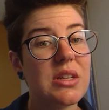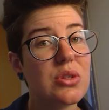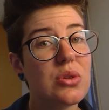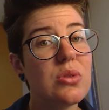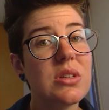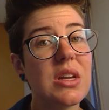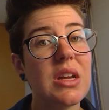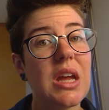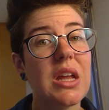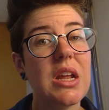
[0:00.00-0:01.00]
Like students
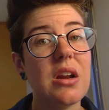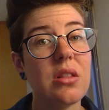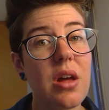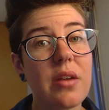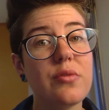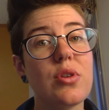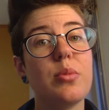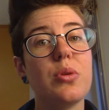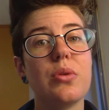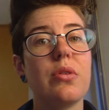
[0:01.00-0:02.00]
can get in a lot of
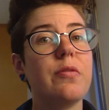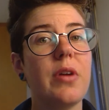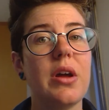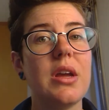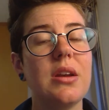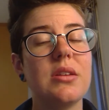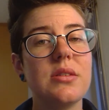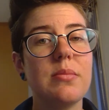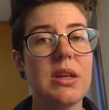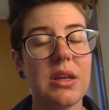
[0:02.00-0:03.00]
trouble or fined,
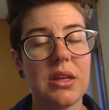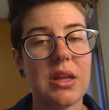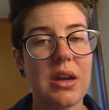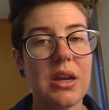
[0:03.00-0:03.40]
something like that.